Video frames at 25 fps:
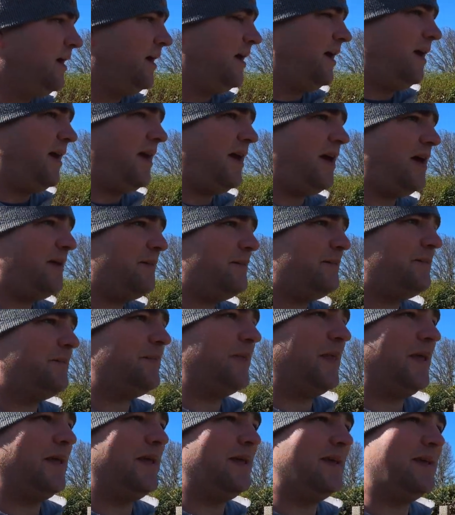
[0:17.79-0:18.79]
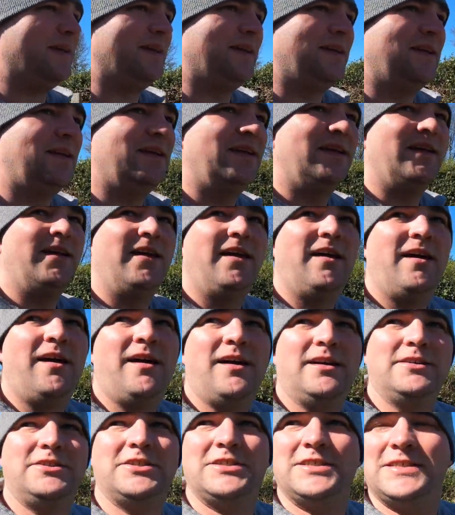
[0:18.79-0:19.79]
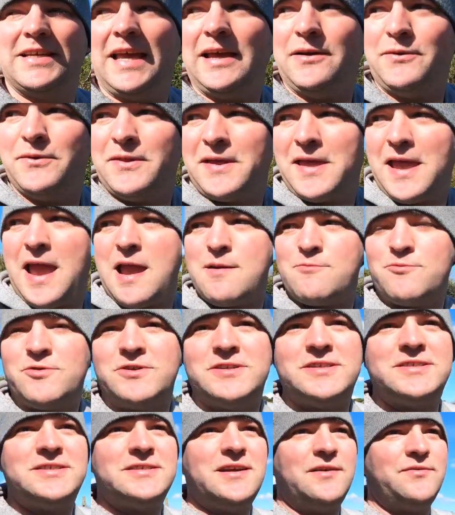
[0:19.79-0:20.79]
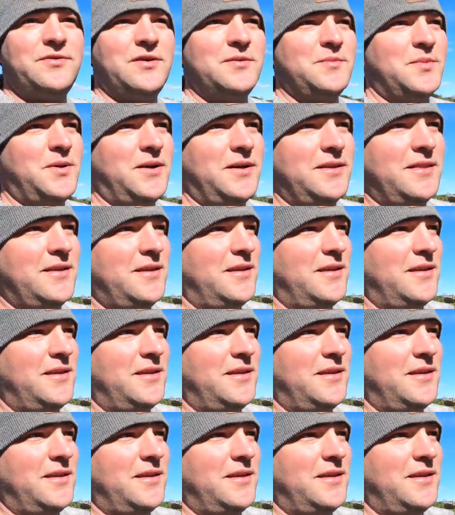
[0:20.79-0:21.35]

I just set all the camera and stuff up by